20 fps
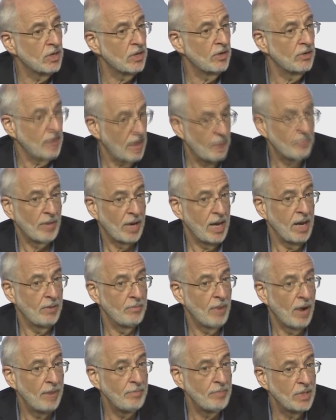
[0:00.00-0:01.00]
It
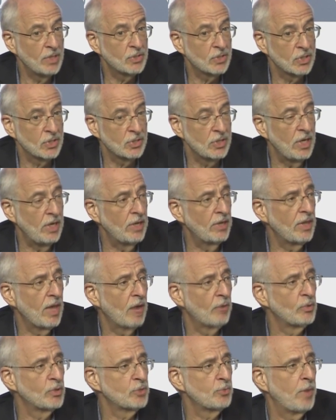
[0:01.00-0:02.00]
might be succeeded in
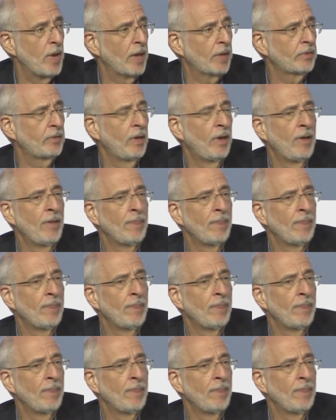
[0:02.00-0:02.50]
that respect.